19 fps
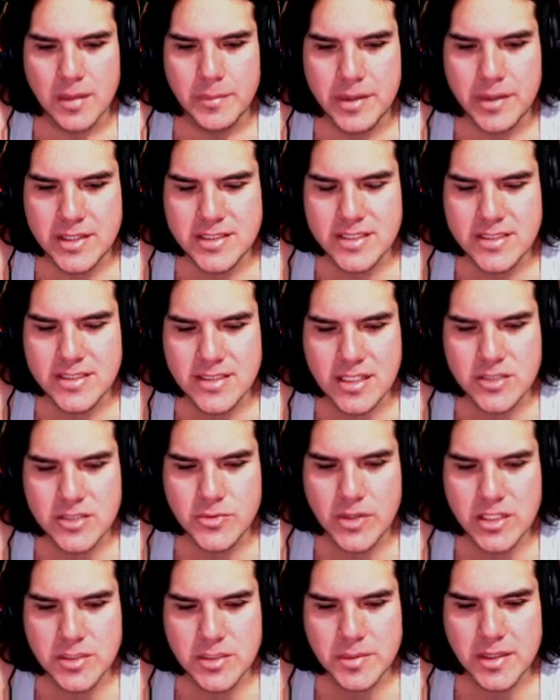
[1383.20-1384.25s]
Big sister is
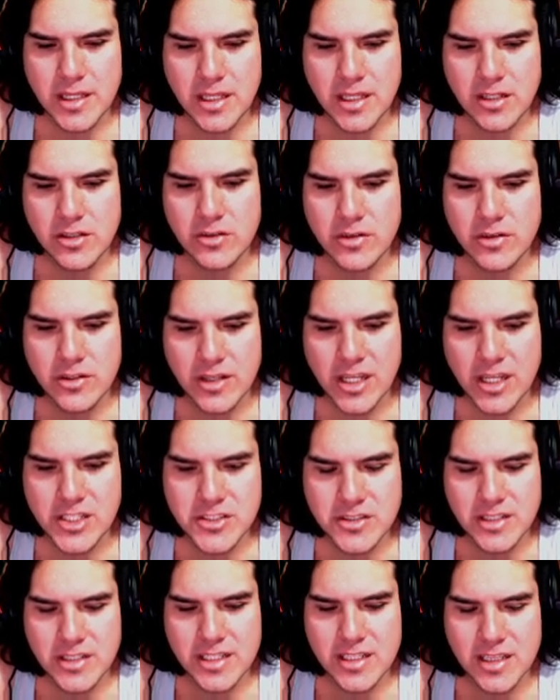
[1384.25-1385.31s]
ready to begin your
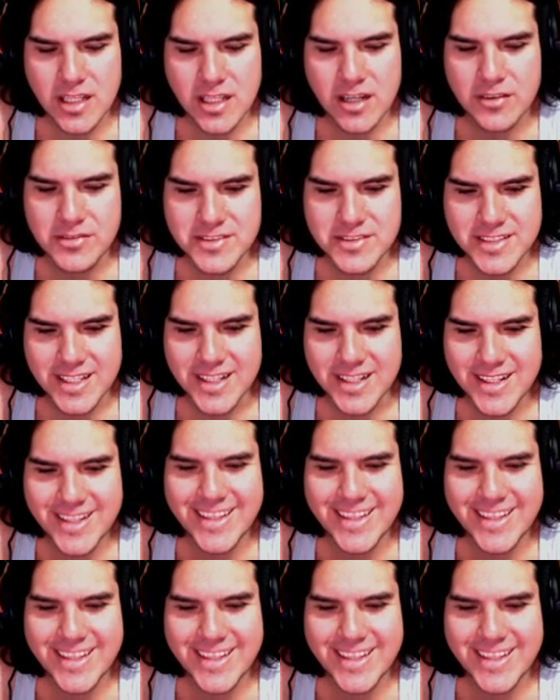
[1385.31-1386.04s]
education in love still.